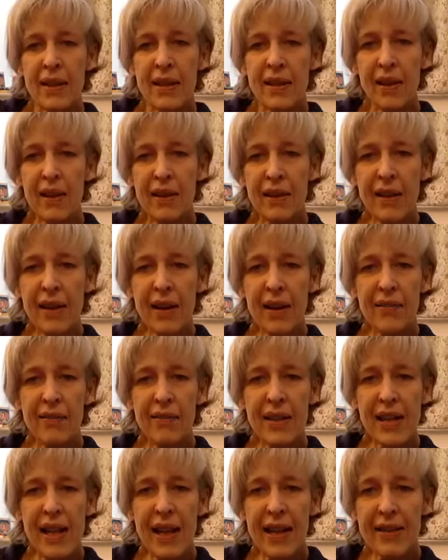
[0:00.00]
the yoga
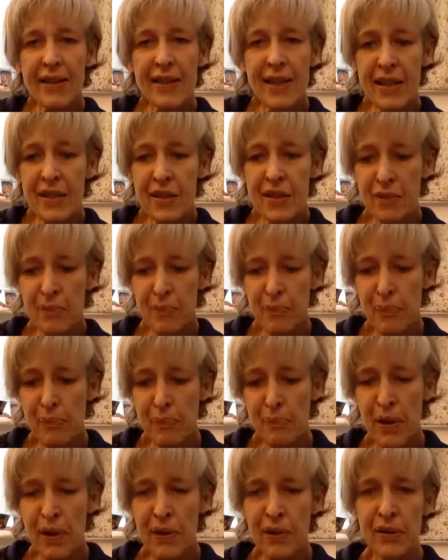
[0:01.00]
relaxation
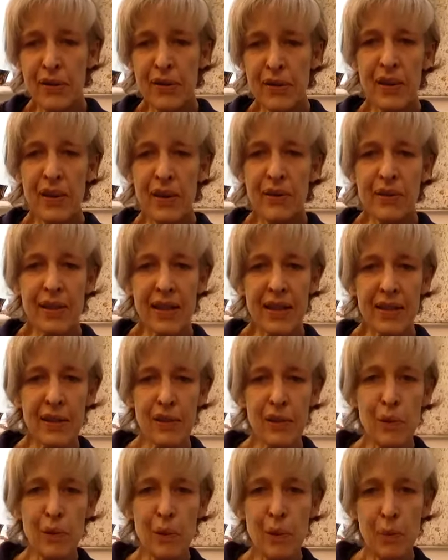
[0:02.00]
pose known
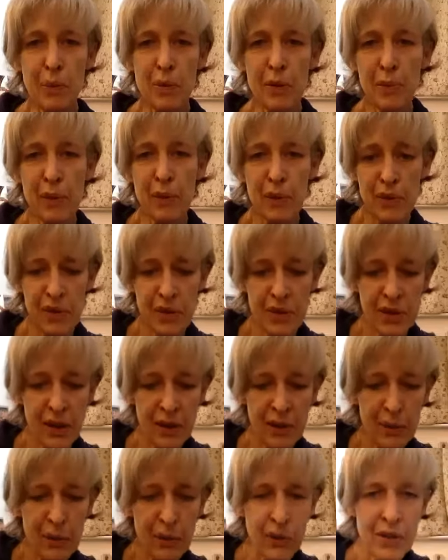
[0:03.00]
as corpse
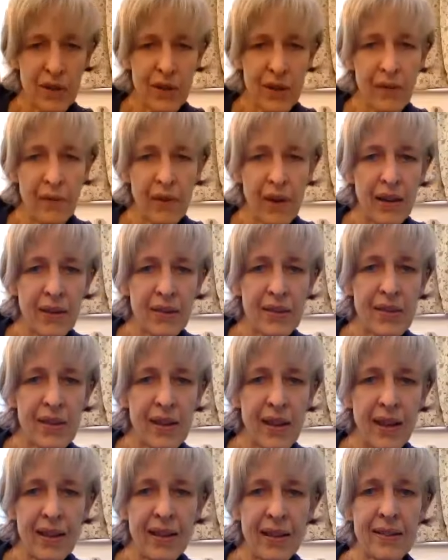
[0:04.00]
posture or
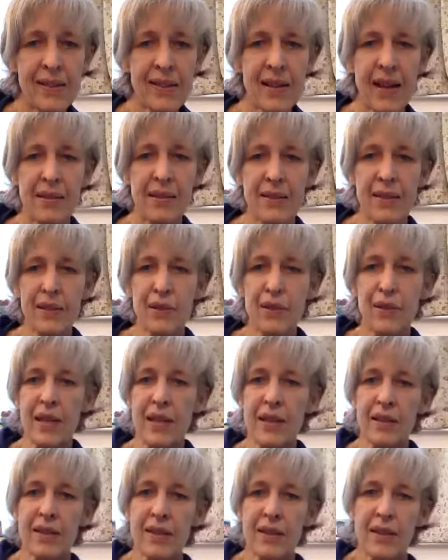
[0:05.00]
shavasana in
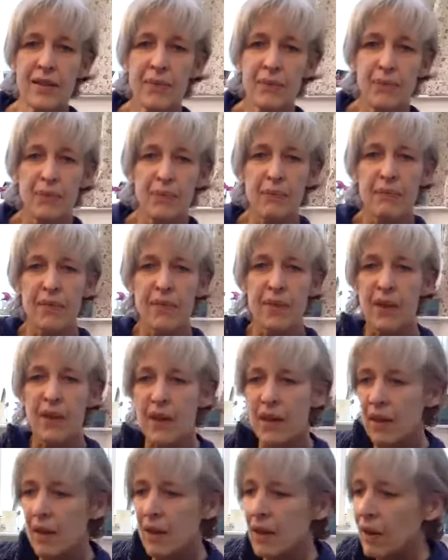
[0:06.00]
Sanskrit.
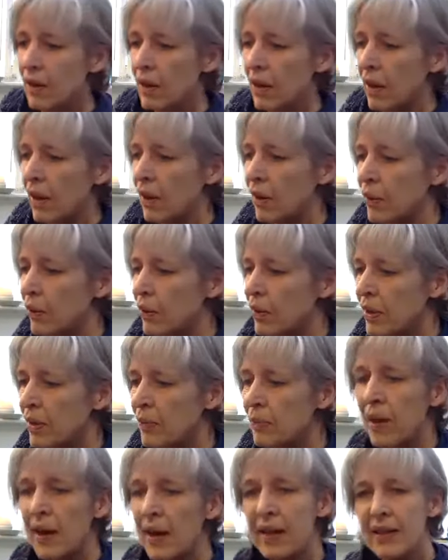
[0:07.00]
Uh, or
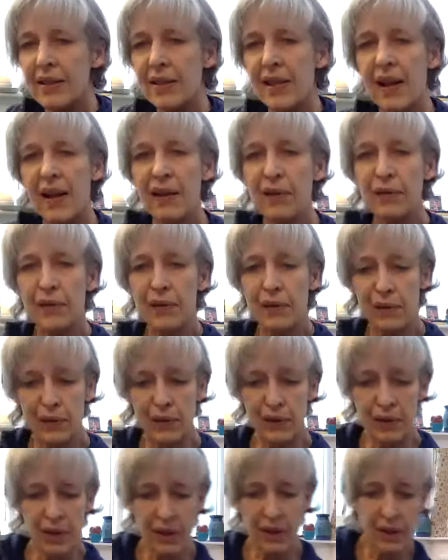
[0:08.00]
you might have
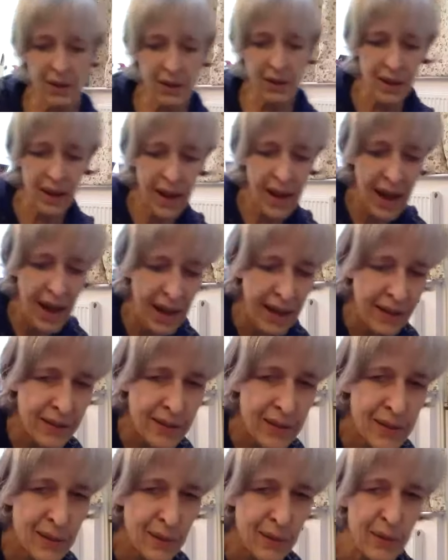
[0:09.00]
your uh,
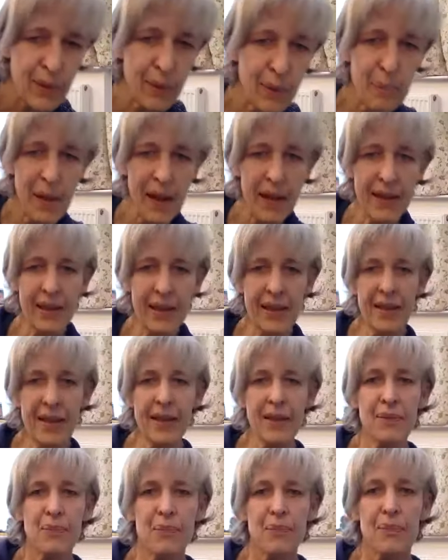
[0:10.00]
hands on your
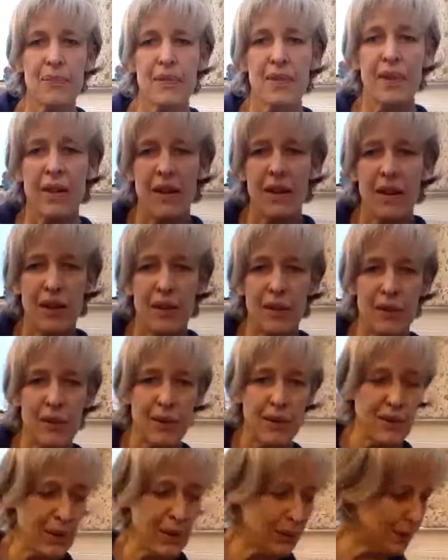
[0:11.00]
belly,
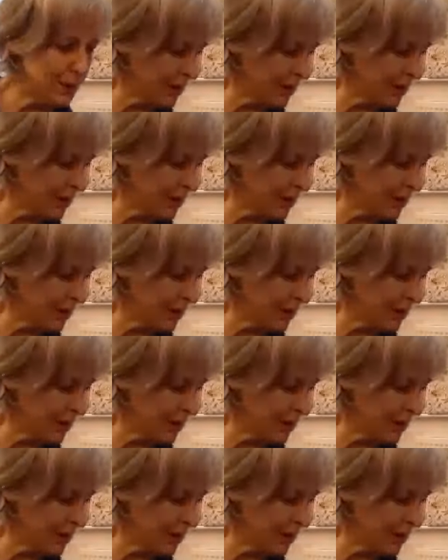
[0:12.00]
on your